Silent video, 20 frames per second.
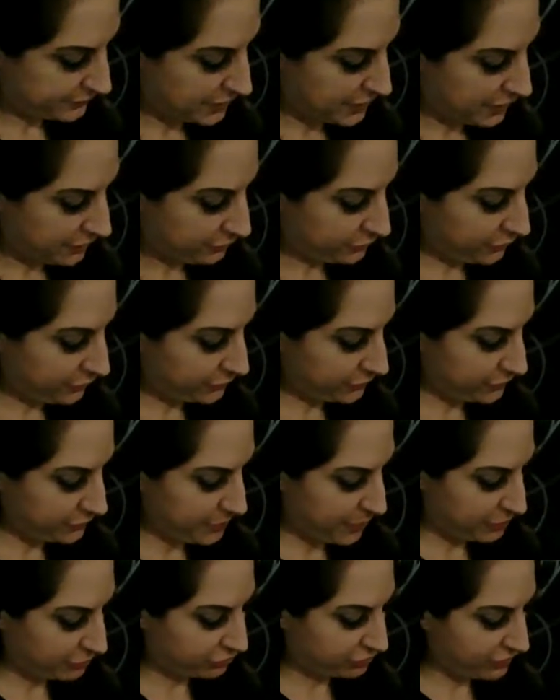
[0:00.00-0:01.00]
So this is
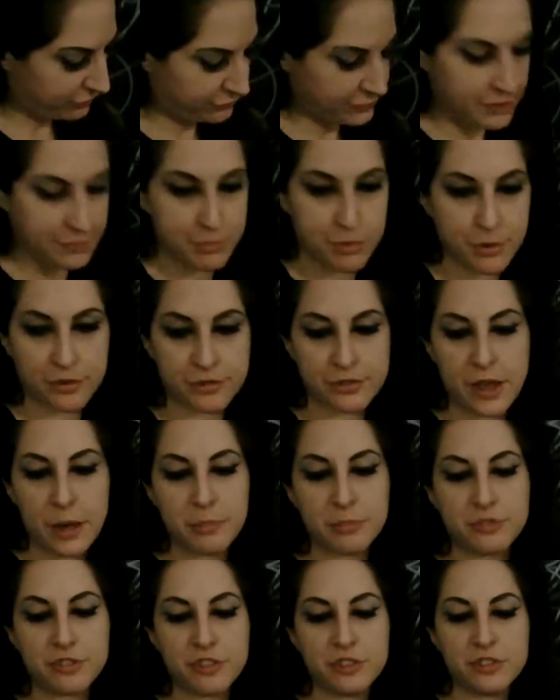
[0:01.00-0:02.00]
about shifting
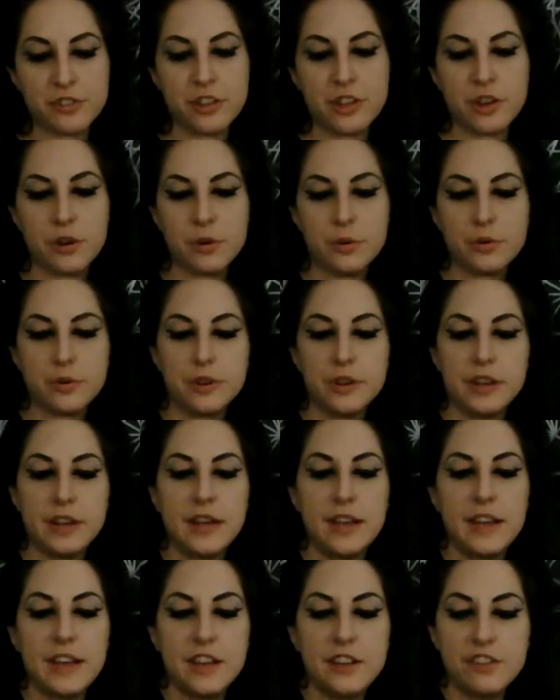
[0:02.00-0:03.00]
perception too.
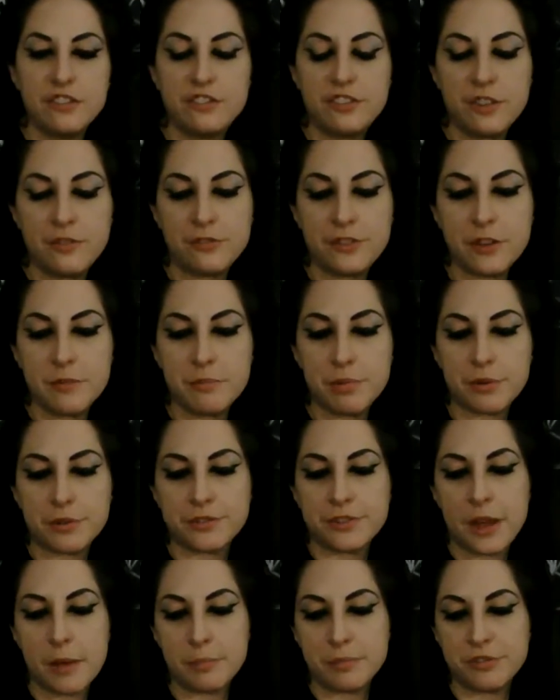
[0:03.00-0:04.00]
Shifting
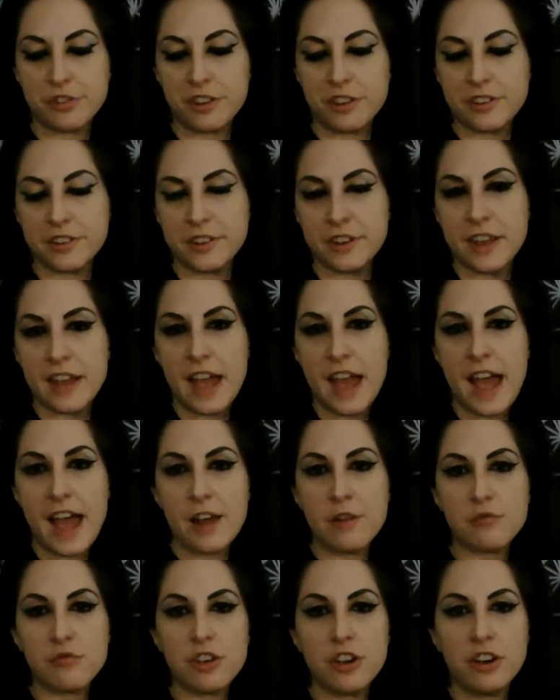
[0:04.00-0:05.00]
perception
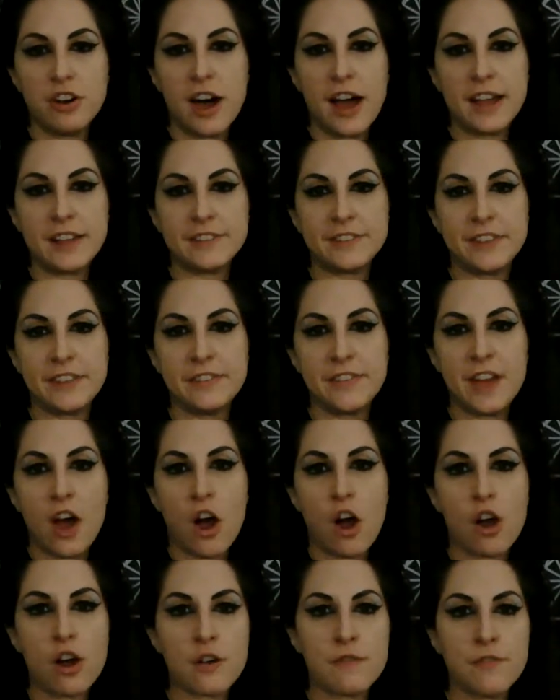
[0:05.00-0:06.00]
and realizing that
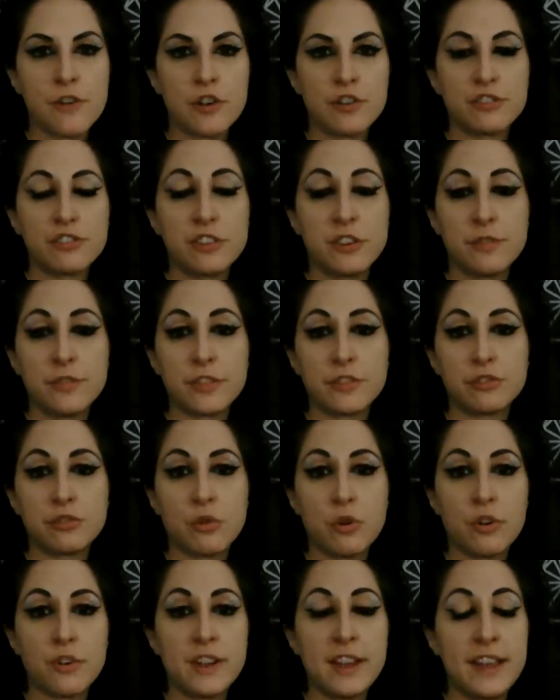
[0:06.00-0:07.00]
our version of the
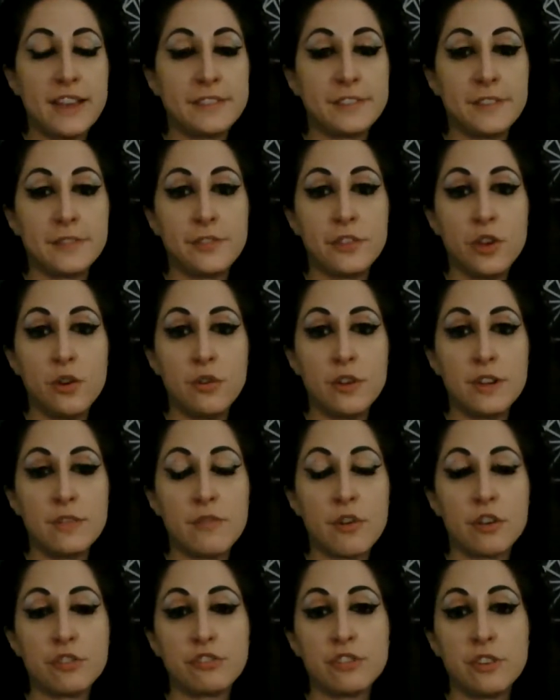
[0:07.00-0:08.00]
story isn't the only
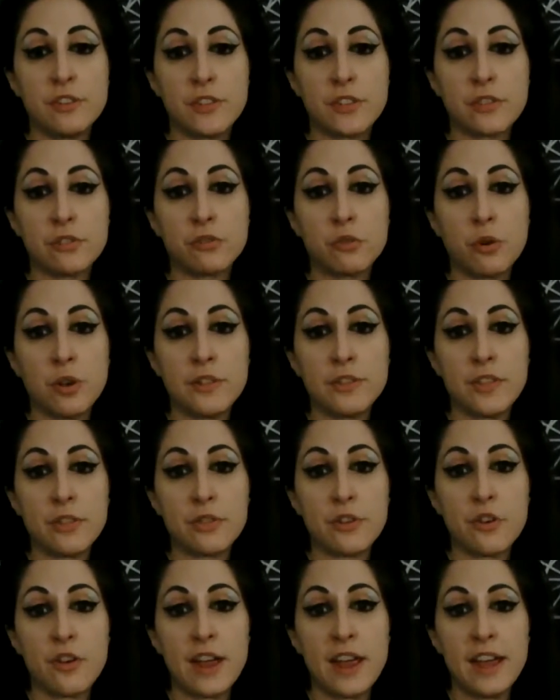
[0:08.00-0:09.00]
version of the story that
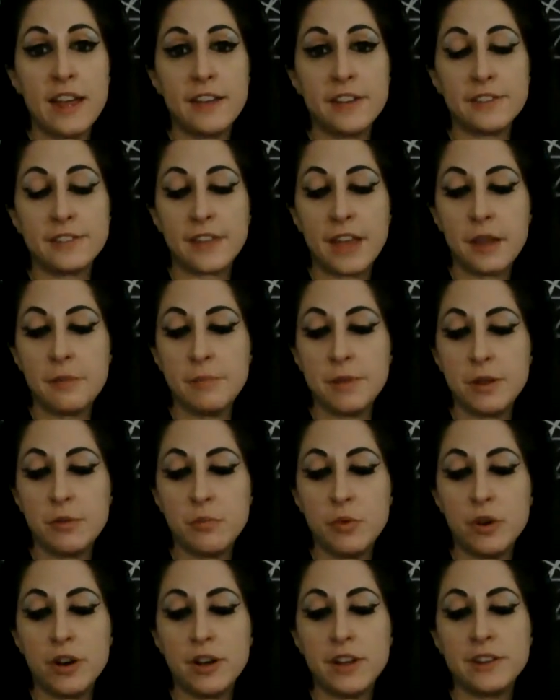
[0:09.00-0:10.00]
there is, and being
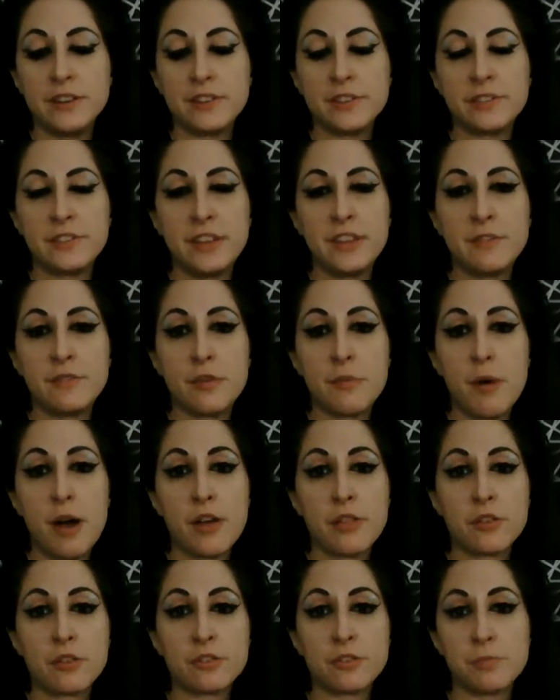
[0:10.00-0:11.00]
willing to see from
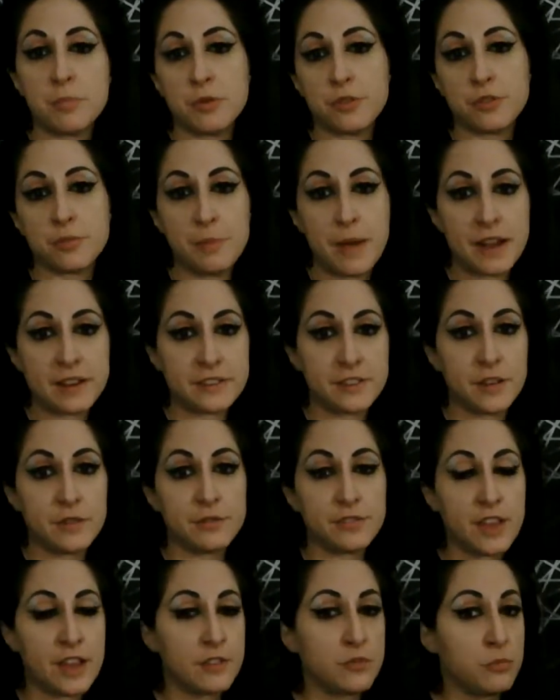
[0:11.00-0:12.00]
others' perspectives
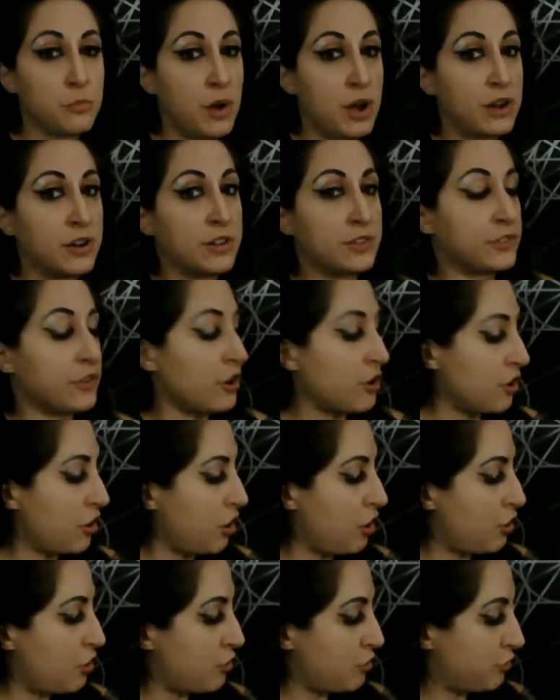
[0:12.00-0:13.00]
as well as our
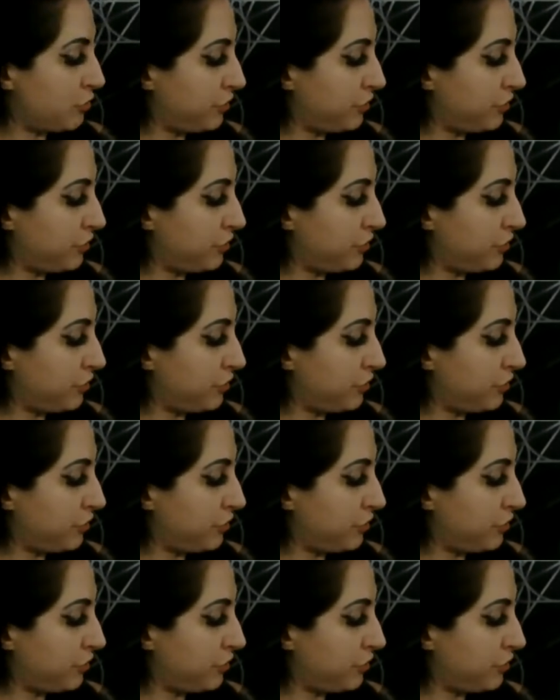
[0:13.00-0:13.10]
own.